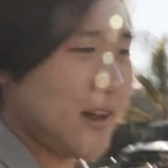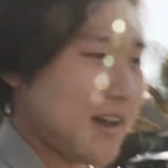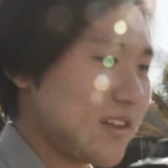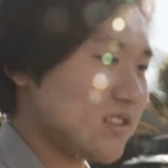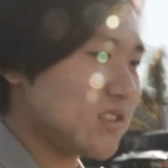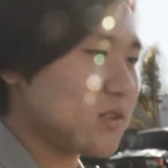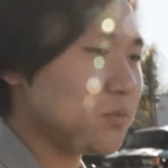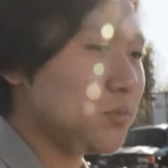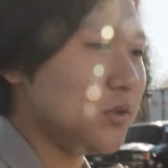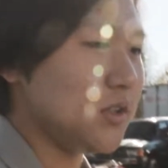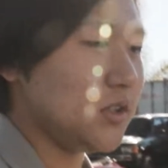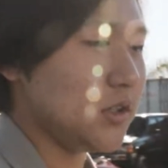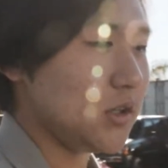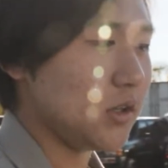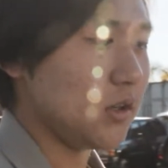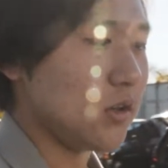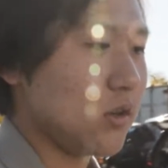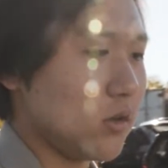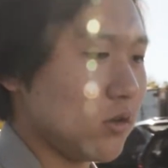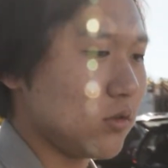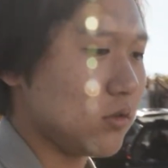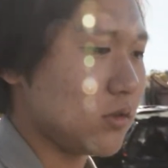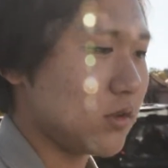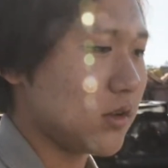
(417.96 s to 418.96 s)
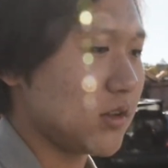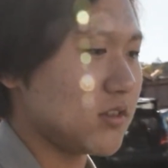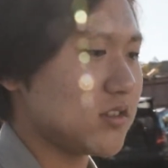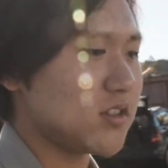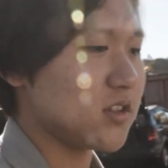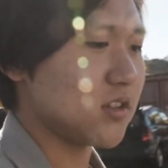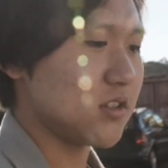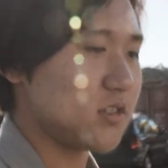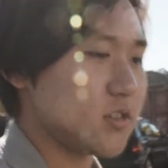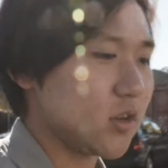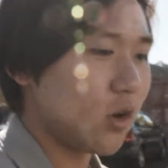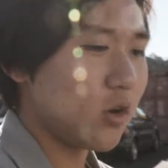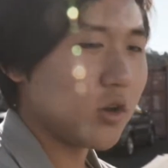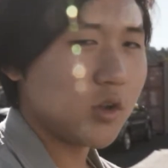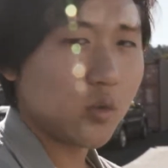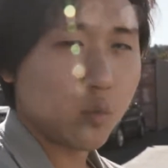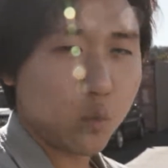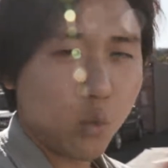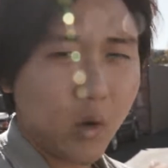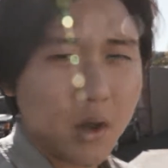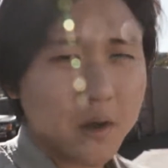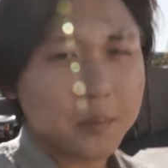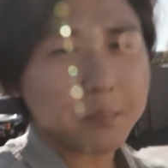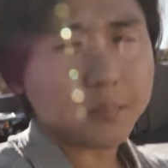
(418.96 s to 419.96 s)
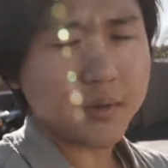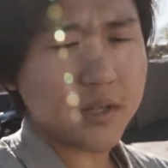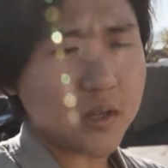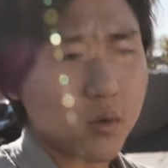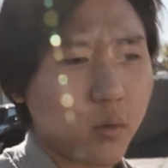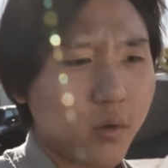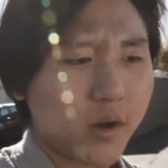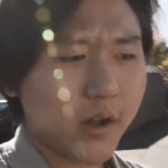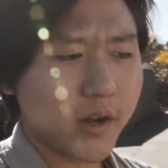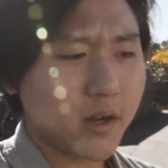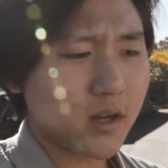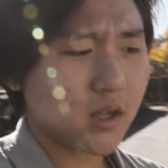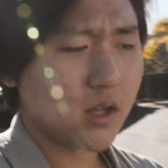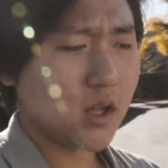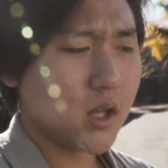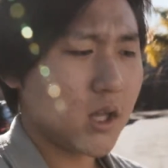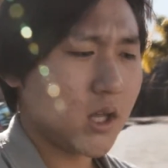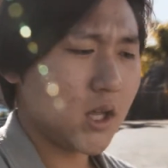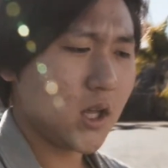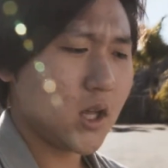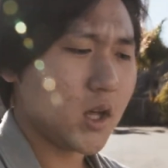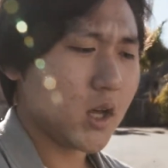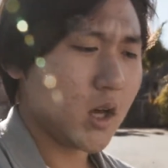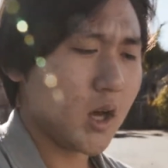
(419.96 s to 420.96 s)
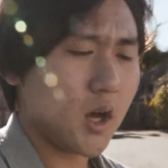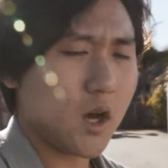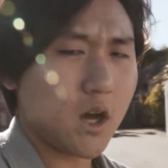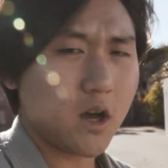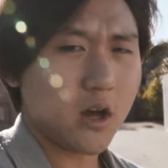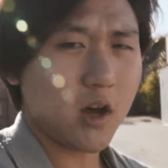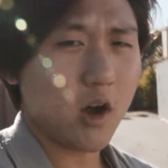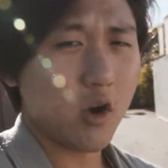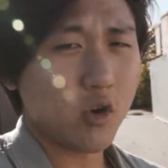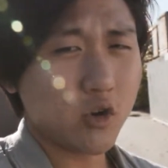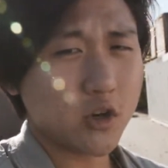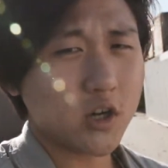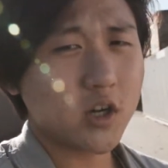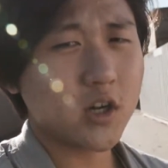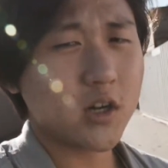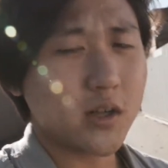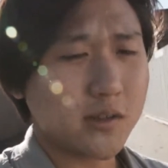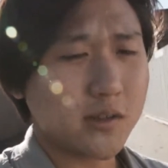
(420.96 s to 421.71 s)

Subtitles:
has to be new because there's only one P1 owner